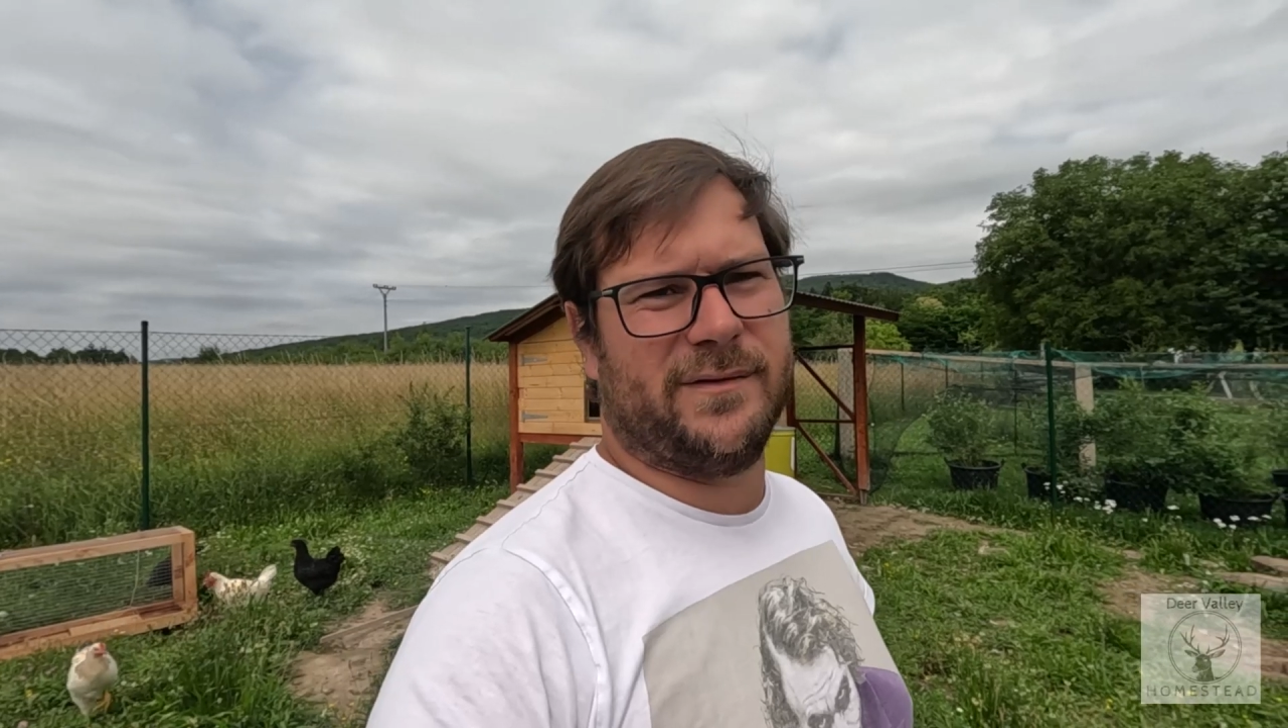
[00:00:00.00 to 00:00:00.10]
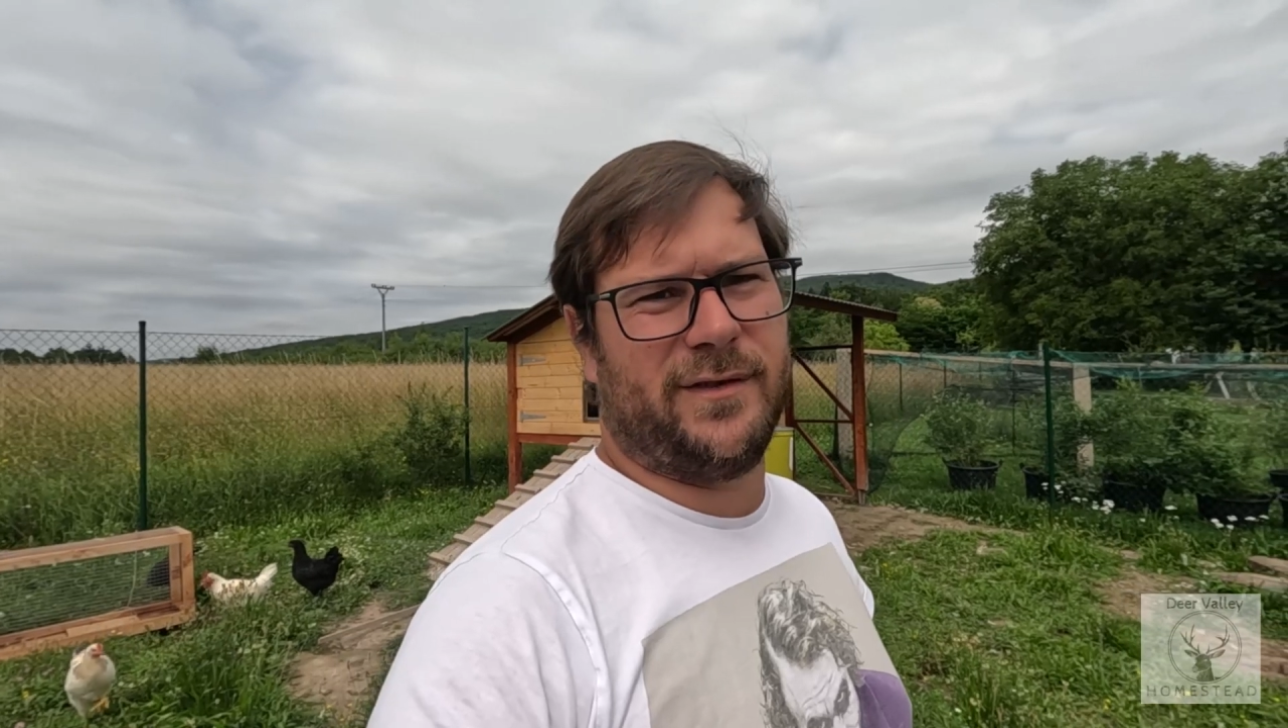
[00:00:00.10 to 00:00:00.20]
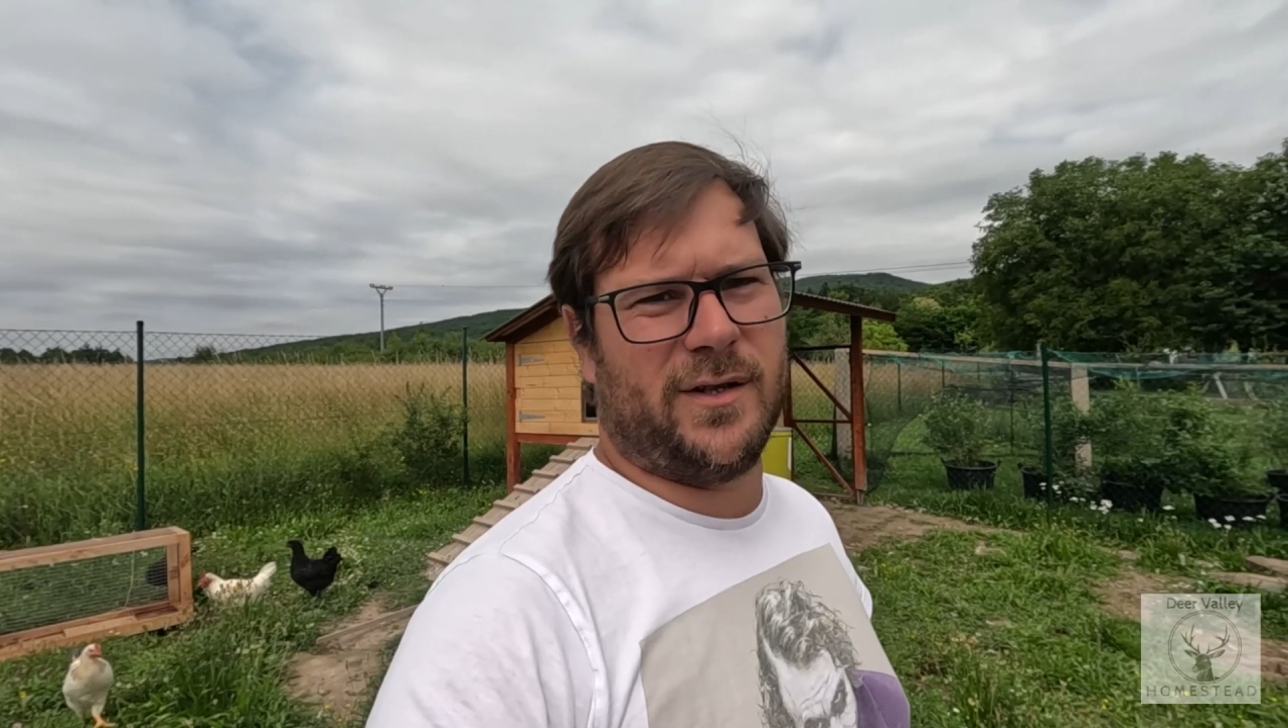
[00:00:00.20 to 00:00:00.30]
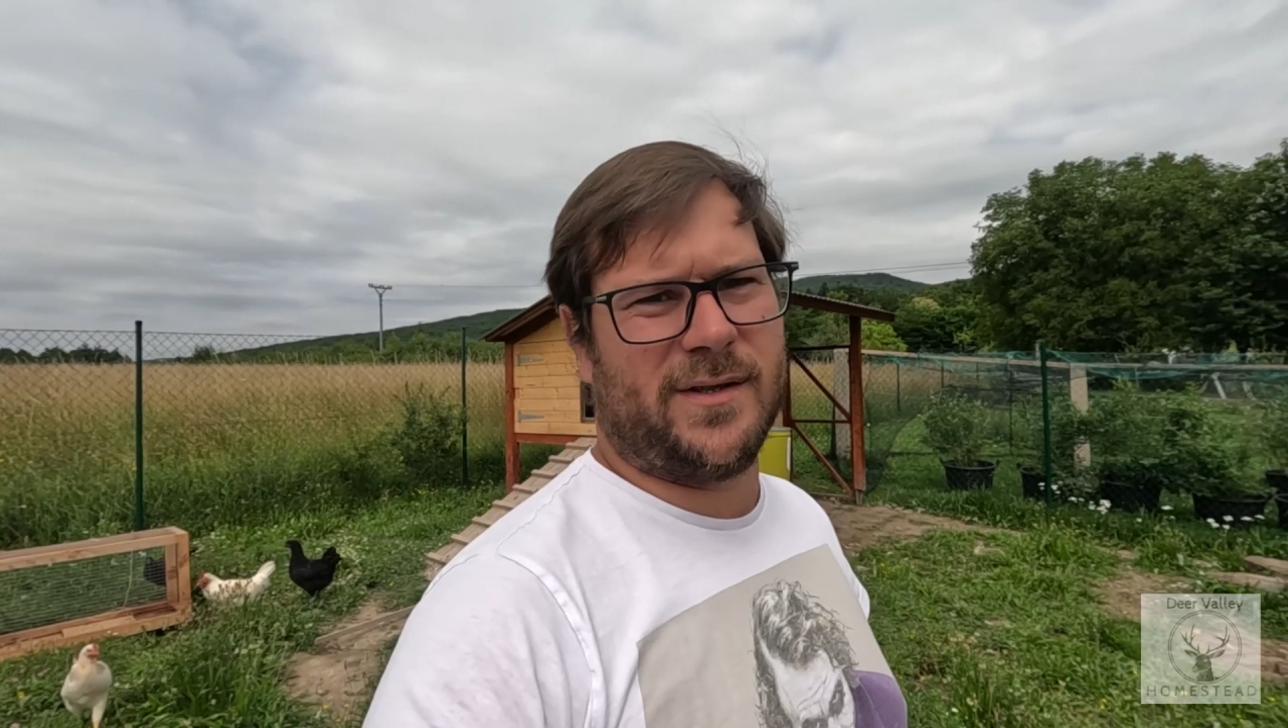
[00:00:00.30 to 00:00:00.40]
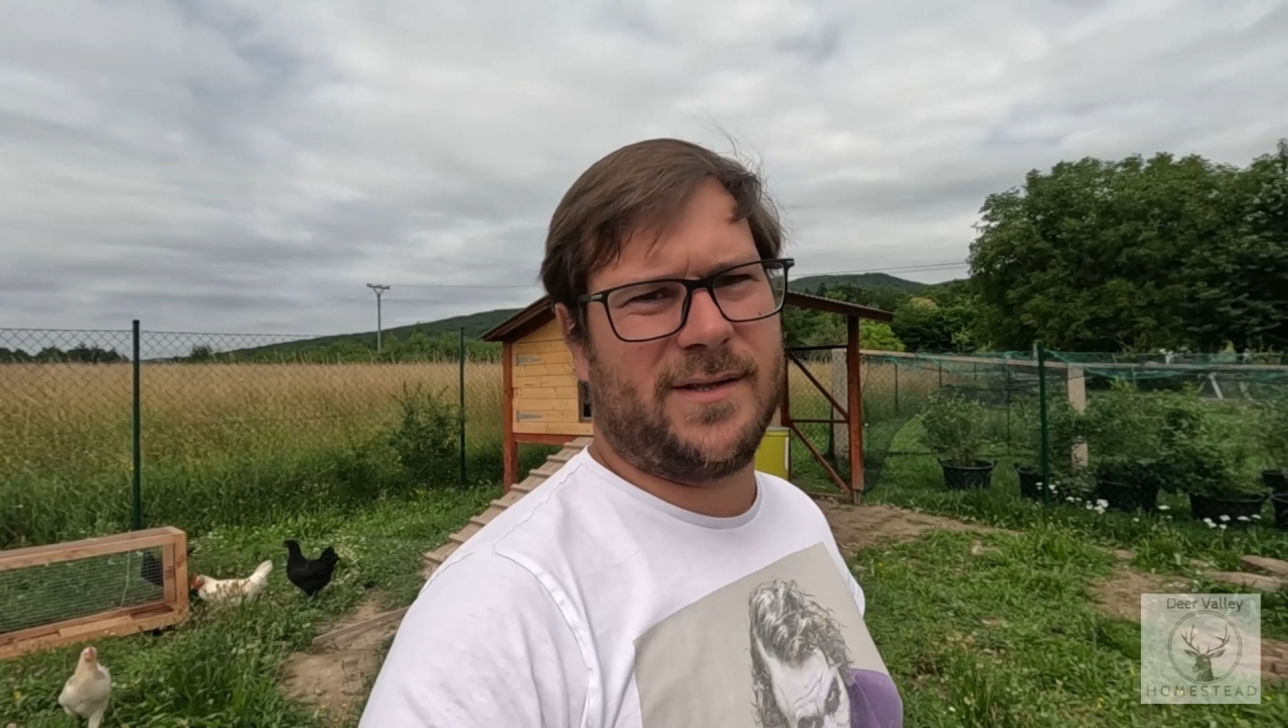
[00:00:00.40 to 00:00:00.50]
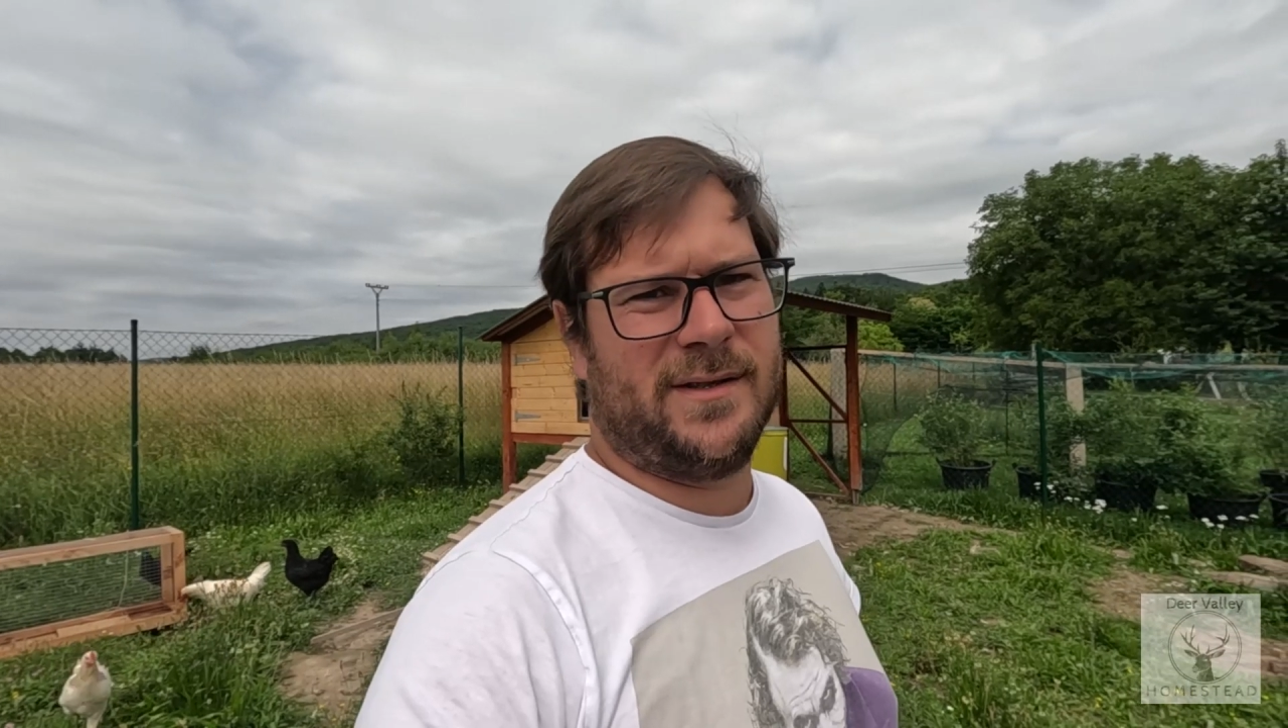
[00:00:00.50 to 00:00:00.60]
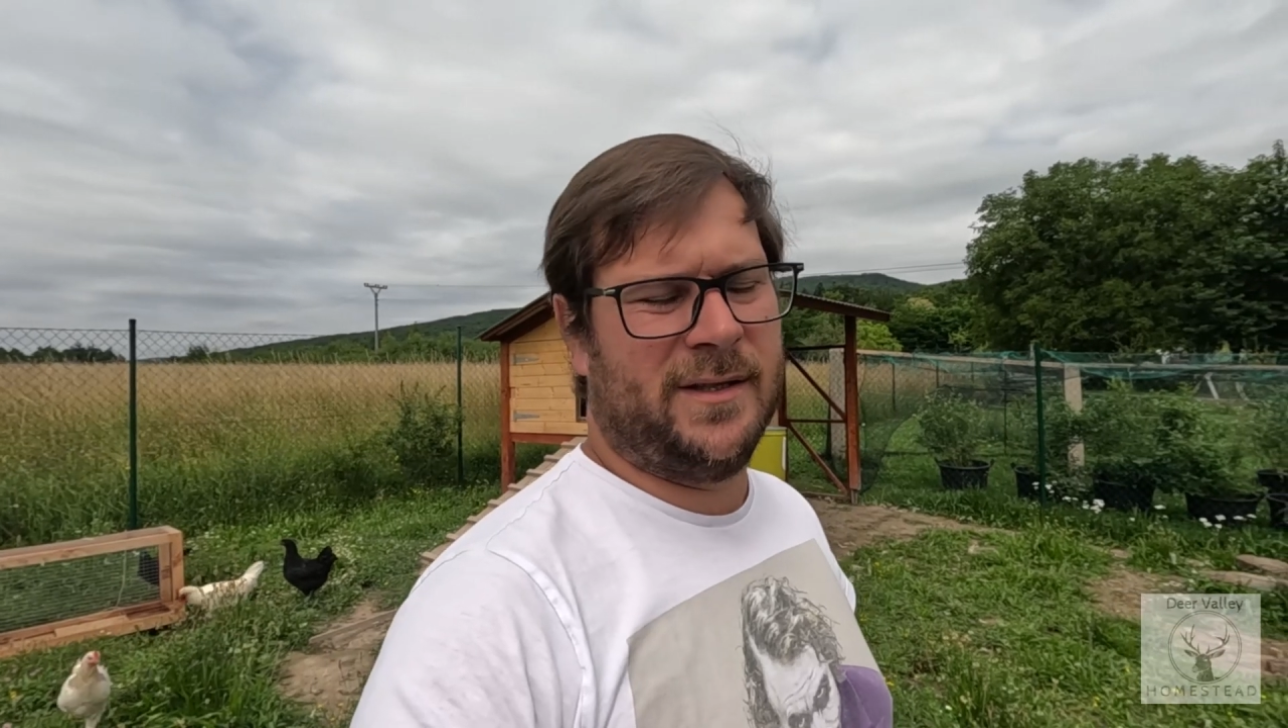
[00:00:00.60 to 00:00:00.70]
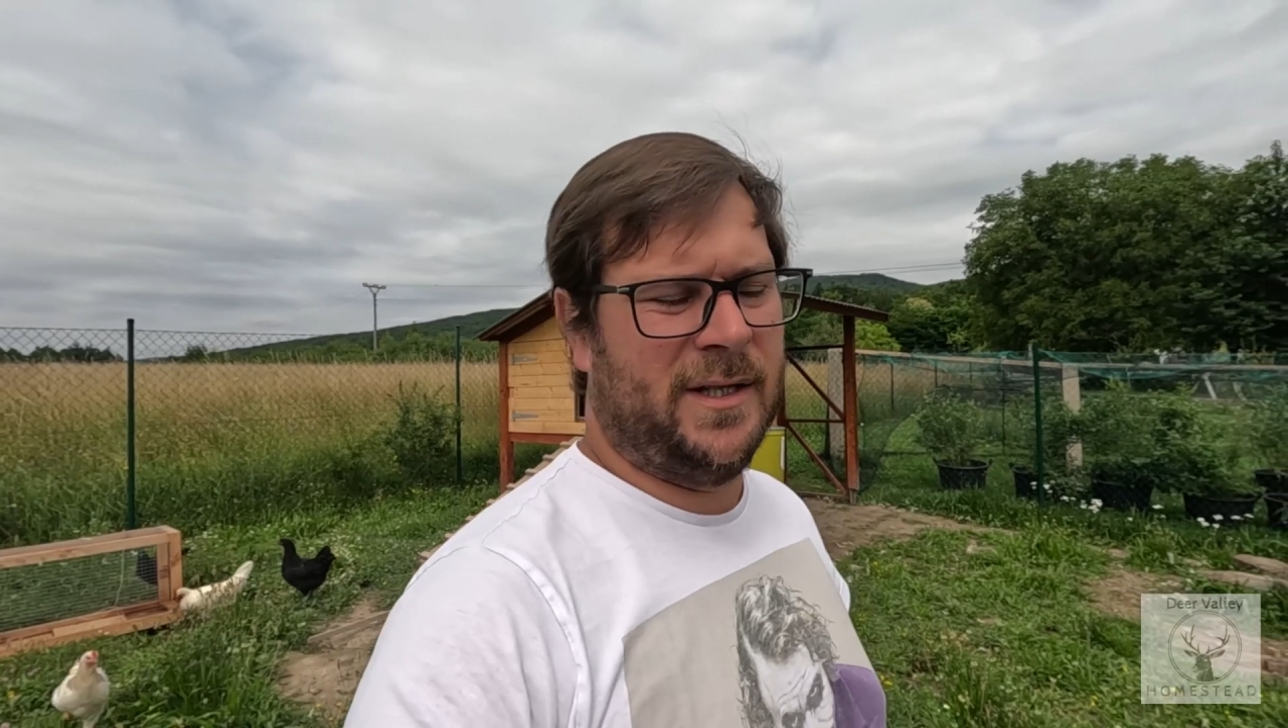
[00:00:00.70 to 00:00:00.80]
Fox?